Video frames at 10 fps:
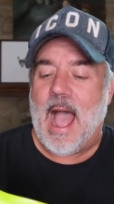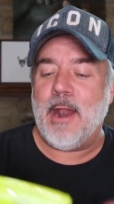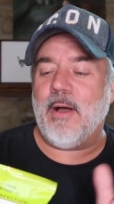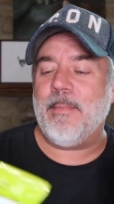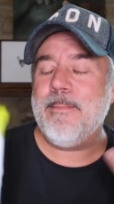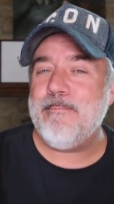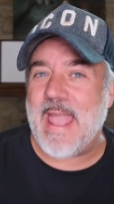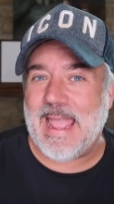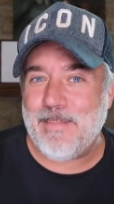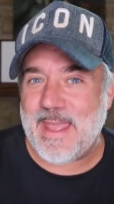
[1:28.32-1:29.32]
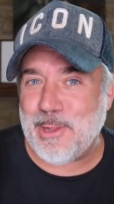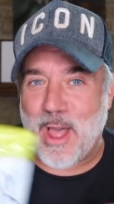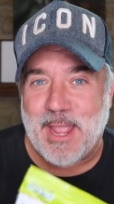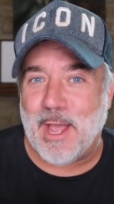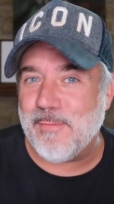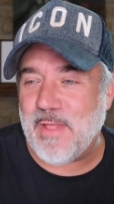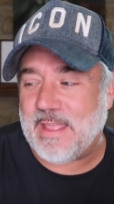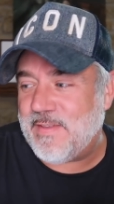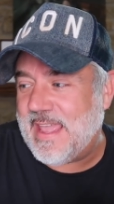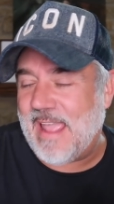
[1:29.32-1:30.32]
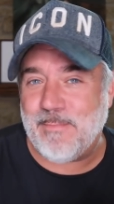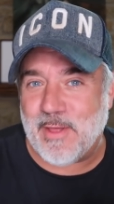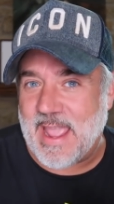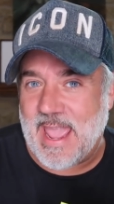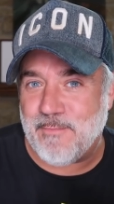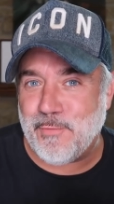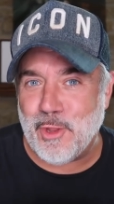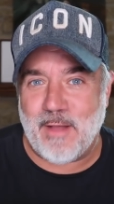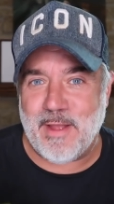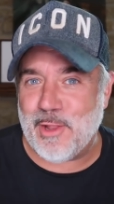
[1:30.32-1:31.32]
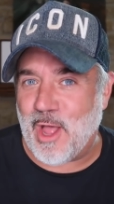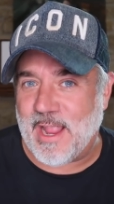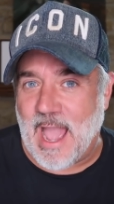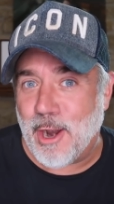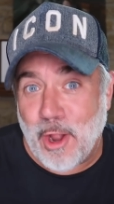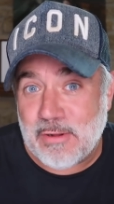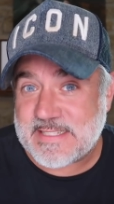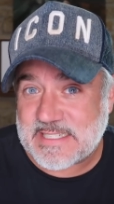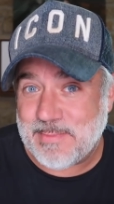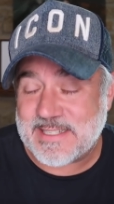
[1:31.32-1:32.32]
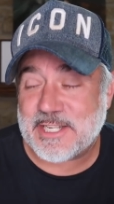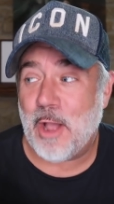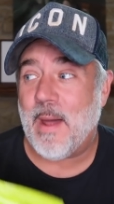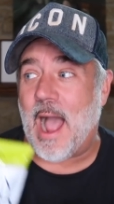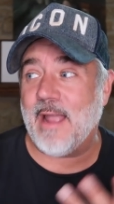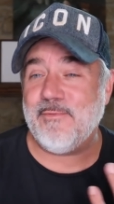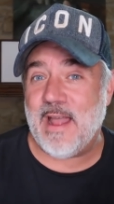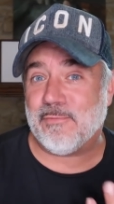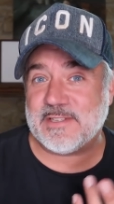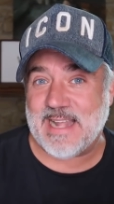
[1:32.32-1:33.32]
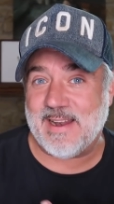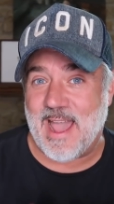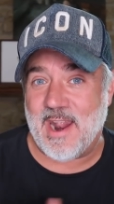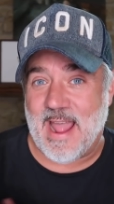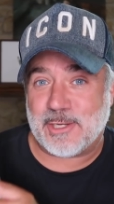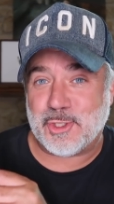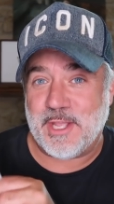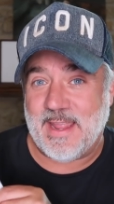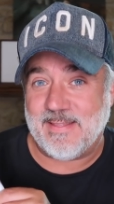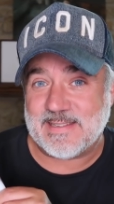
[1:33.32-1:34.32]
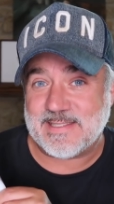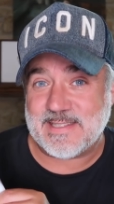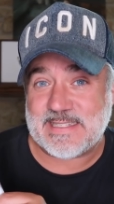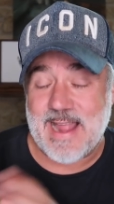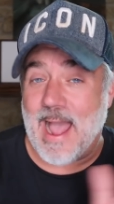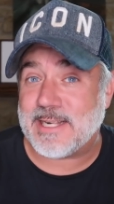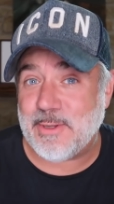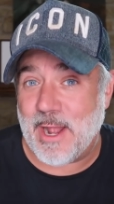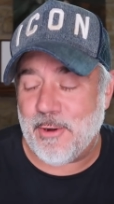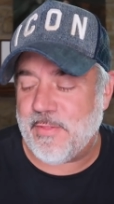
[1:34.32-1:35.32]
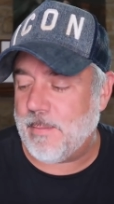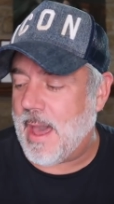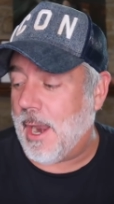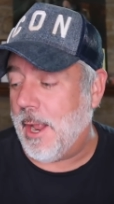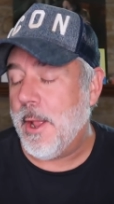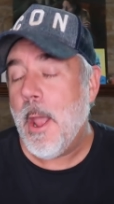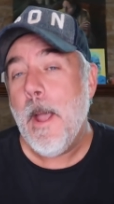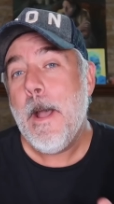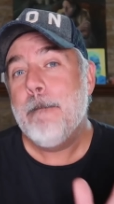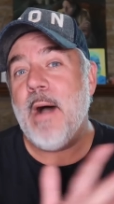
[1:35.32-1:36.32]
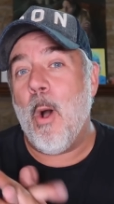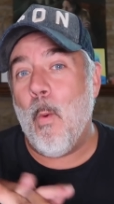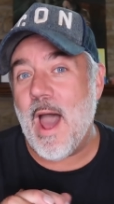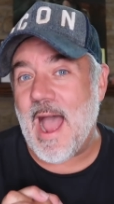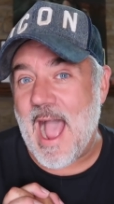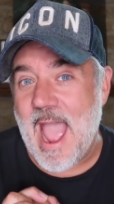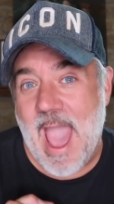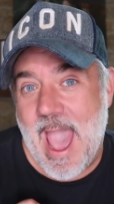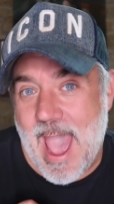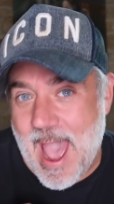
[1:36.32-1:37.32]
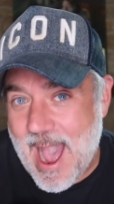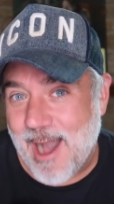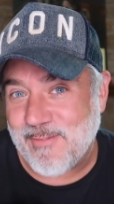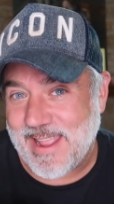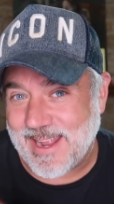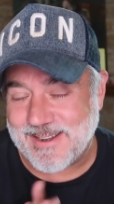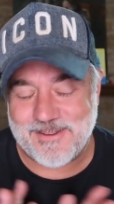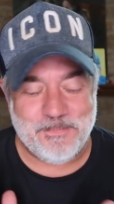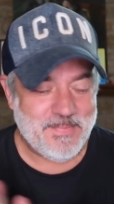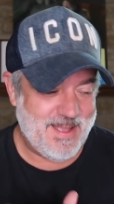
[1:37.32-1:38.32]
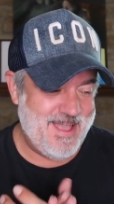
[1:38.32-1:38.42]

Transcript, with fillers: I don't, I mean, maybe like, like if he gave me like a handful of it, like, I don't know, six months ago, but I've never sat down and actually eaten this as a snack, so I don't know anything about it. But what I have eaten